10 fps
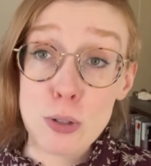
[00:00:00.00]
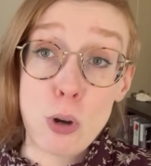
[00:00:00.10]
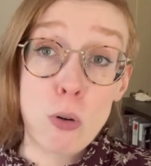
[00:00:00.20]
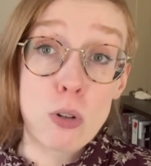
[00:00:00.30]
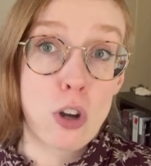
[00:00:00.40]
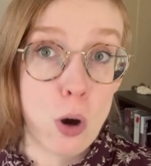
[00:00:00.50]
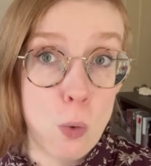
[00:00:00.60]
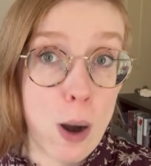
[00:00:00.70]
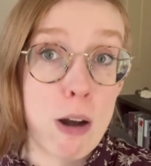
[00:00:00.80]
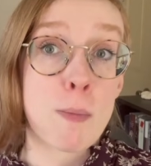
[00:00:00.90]
don't go
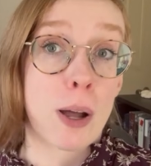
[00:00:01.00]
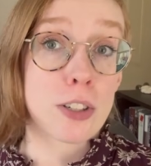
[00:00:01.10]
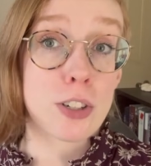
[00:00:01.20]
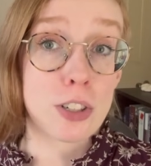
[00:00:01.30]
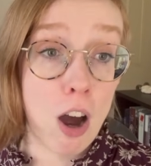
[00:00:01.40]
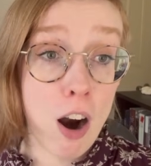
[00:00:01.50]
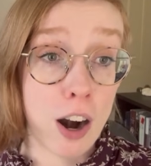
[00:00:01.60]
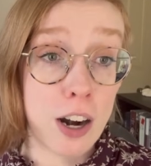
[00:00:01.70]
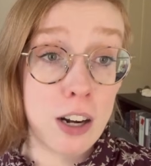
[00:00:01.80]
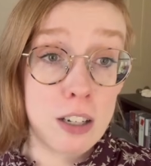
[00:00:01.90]
where the monsters
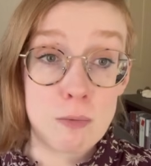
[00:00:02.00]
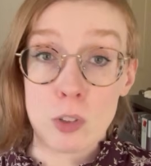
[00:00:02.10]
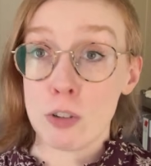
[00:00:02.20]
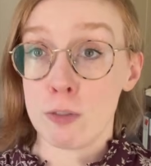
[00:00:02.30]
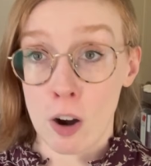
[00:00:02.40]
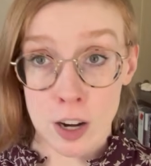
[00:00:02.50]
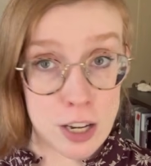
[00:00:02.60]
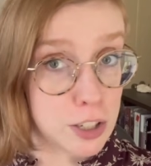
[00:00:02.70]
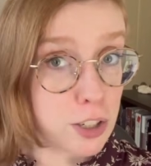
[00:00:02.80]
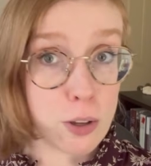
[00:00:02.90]
are, the
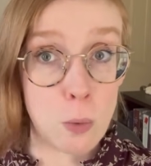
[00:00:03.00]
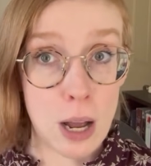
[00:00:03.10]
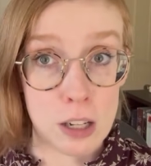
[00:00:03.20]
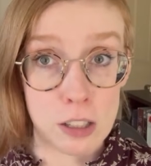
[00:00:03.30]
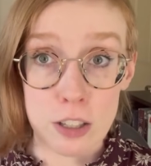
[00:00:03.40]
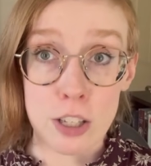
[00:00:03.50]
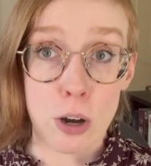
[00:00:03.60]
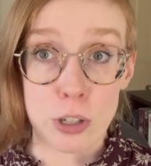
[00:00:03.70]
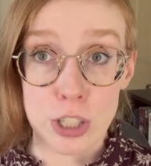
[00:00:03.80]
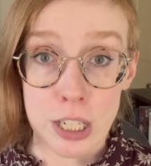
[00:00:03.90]
forest, the well, the
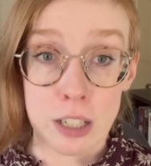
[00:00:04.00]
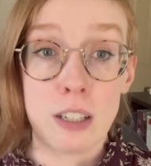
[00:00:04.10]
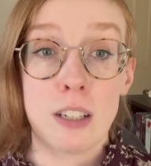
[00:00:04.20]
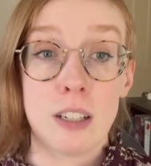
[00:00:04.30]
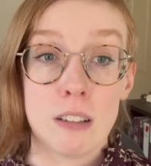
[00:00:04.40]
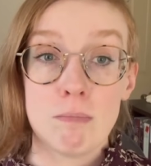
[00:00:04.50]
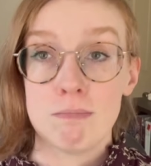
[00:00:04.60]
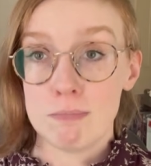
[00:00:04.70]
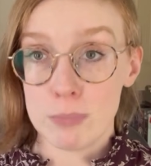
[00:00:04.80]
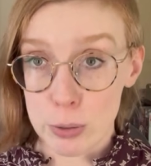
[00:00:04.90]
ocean,
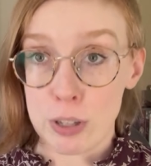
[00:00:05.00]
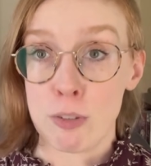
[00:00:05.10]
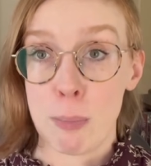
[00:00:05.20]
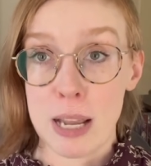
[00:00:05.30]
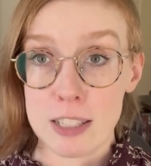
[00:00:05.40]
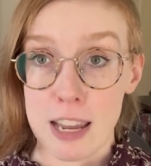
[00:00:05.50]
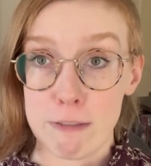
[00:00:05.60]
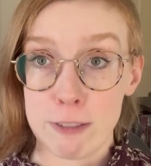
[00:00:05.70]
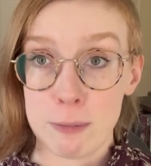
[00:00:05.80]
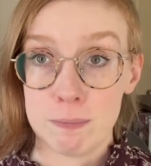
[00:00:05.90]
you can remain
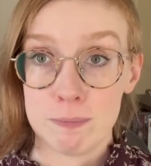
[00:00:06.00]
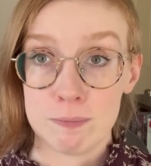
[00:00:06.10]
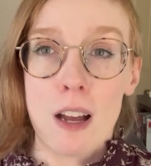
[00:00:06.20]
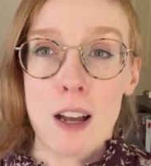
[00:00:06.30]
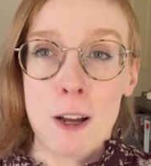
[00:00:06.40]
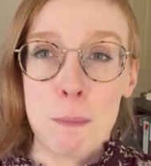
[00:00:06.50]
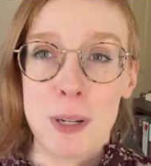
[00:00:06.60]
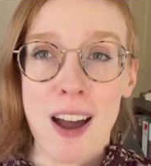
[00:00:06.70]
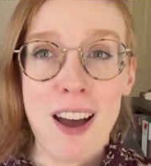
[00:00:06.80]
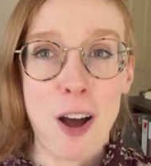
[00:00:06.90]
safe. But
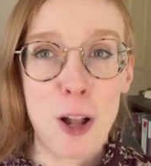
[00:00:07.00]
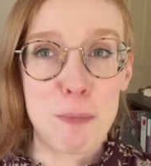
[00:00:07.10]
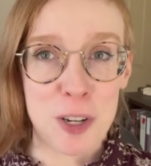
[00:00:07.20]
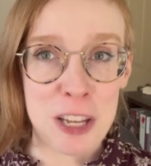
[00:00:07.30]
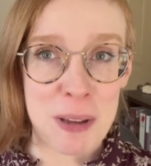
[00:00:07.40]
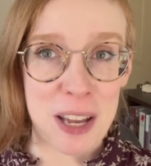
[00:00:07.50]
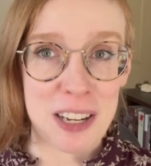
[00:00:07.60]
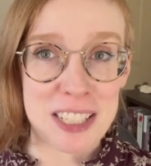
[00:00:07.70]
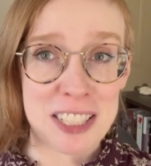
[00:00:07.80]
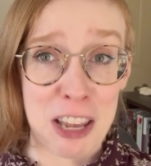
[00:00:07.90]
not all boogeymen
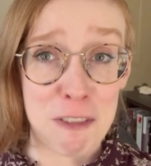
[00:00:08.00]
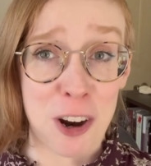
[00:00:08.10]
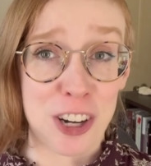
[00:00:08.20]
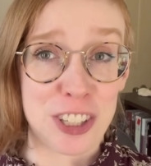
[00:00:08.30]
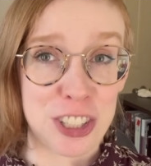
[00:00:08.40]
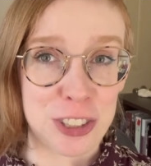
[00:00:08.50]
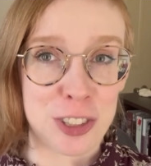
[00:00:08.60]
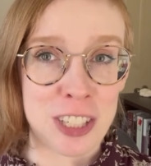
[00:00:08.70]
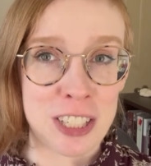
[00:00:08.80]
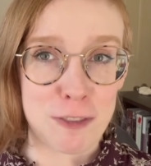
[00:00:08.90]
safeguard
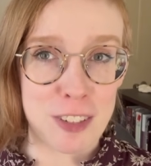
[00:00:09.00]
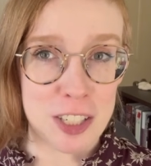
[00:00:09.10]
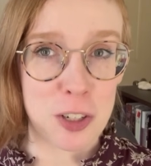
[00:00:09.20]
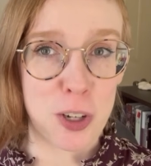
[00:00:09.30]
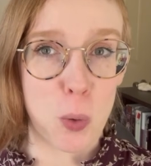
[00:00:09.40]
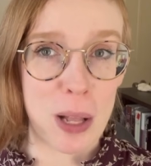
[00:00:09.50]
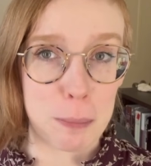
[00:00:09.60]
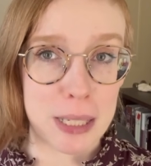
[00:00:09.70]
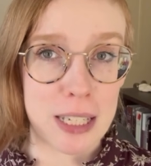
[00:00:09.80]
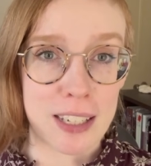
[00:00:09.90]
children's physical
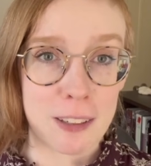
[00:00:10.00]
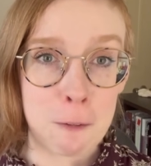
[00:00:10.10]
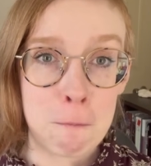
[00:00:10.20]
well-being.